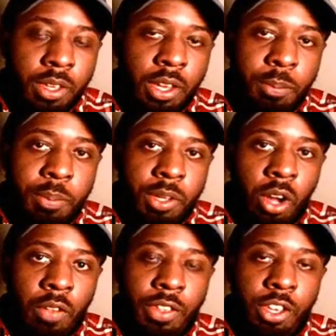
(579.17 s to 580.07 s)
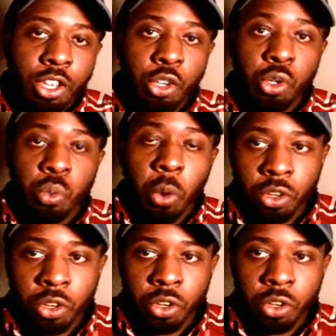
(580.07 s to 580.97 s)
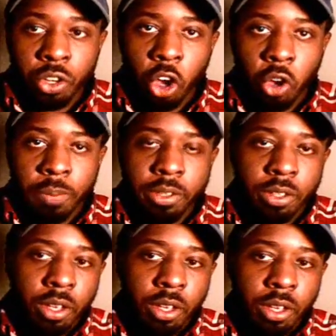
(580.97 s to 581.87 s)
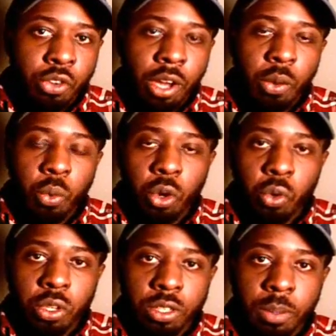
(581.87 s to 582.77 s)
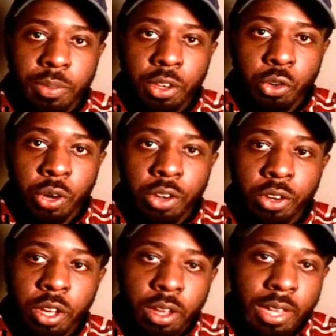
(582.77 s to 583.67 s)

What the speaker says: get beyond the usual political dogmas and try to work on something greater.